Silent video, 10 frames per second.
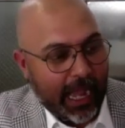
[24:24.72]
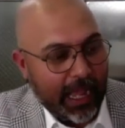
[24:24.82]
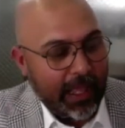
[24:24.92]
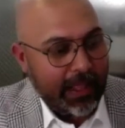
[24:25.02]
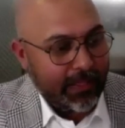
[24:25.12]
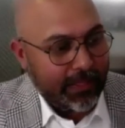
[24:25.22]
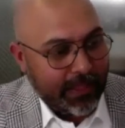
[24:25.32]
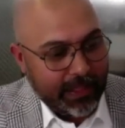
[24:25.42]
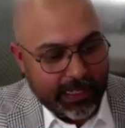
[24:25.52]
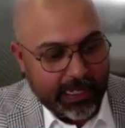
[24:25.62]

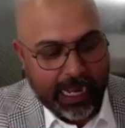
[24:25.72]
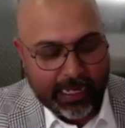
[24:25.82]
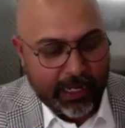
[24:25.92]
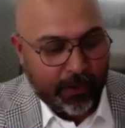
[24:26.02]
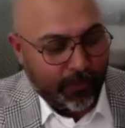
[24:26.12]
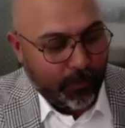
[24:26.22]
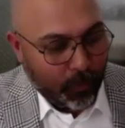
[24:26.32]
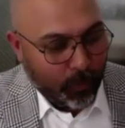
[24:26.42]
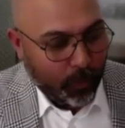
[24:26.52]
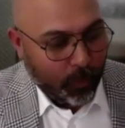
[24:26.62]

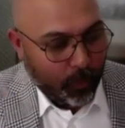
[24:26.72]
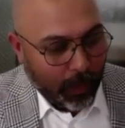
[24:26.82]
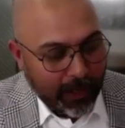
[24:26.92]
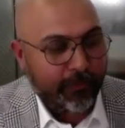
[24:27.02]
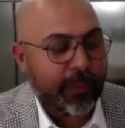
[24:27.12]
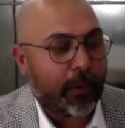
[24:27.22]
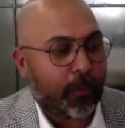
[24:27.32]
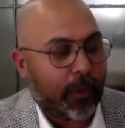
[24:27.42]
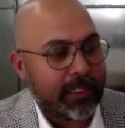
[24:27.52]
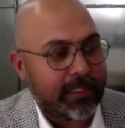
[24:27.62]
what if there
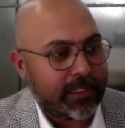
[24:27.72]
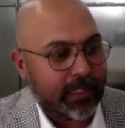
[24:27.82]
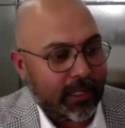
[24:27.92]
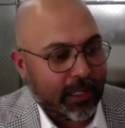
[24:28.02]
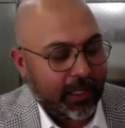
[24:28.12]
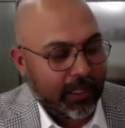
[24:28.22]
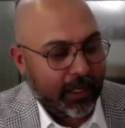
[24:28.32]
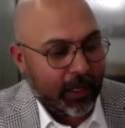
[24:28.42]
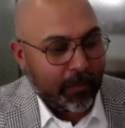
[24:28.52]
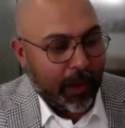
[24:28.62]
was
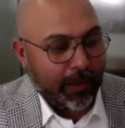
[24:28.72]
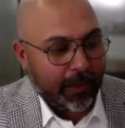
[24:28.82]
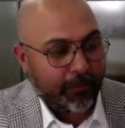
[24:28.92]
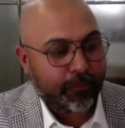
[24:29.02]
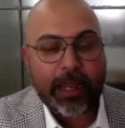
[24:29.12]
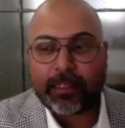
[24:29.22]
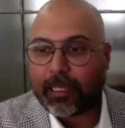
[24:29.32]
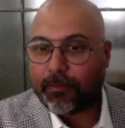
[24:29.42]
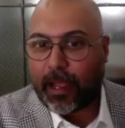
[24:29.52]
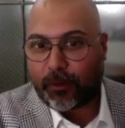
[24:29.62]
a
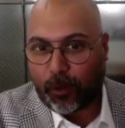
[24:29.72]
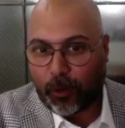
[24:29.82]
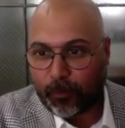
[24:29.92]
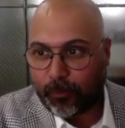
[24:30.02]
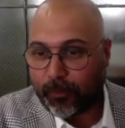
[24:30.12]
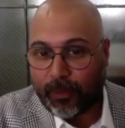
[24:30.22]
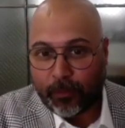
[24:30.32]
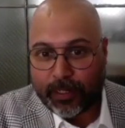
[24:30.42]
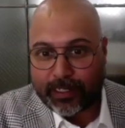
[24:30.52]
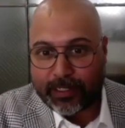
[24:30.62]
friendly microbe that
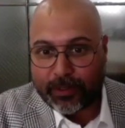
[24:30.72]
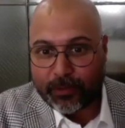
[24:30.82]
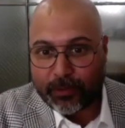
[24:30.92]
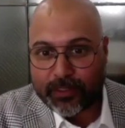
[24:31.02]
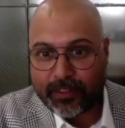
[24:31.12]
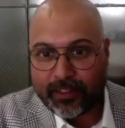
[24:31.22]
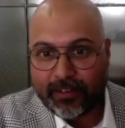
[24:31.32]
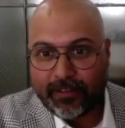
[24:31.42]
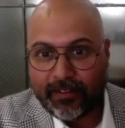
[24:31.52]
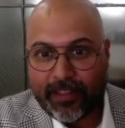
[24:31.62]
we could use
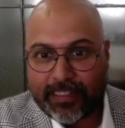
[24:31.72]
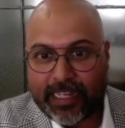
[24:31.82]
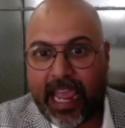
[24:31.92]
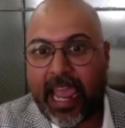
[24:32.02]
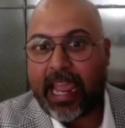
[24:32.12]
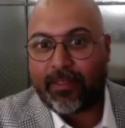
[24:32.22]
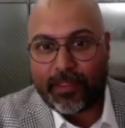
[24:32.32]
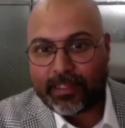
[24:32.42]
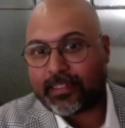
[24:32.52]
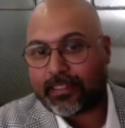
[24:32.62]
that said, hey,
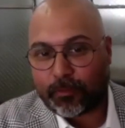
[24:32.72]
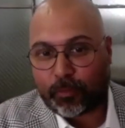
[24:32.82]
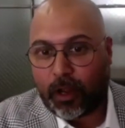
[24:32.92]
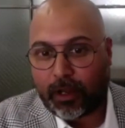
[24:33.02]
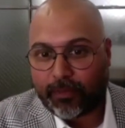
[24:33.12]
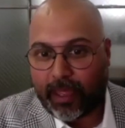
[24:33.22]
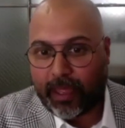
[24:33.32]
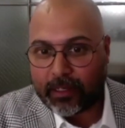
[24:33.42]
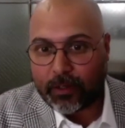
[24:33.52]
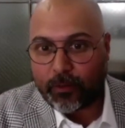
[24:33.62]
this is the product that
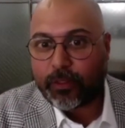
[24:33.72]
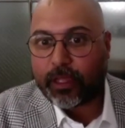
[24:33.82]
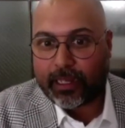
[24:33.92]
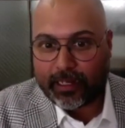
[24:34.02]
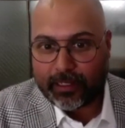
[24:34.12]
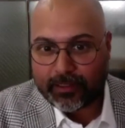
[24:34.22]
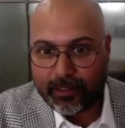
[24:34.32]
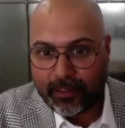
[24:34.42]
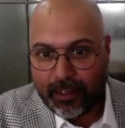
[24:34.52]
you think it is.